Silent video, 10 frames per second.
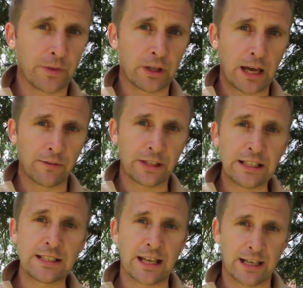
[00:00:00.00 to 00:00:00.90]
having
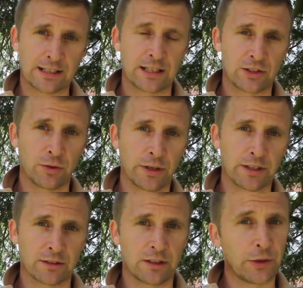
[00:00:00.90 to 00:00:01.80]
easy access to
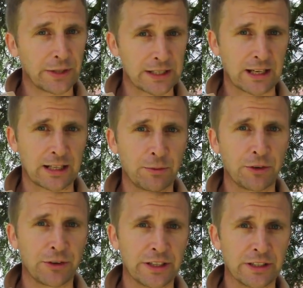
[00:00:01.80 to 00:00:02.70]
it, knowing exactly where
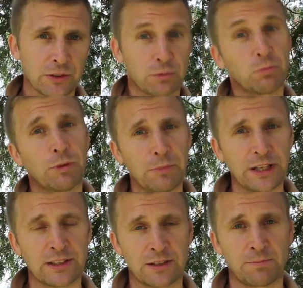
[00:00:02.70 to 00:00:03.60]
it is when
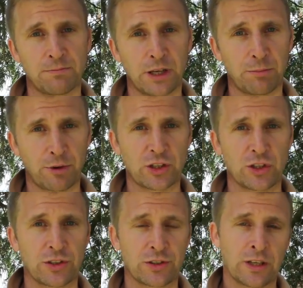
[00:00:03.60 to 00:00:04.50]
minutes are
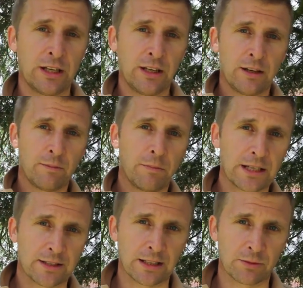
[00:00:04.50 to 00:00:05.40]
precious,
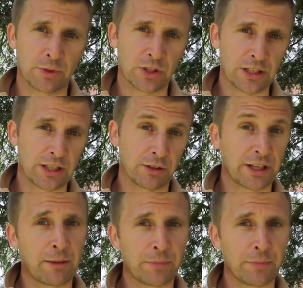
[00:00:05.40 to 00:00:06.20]
makes things much easier and can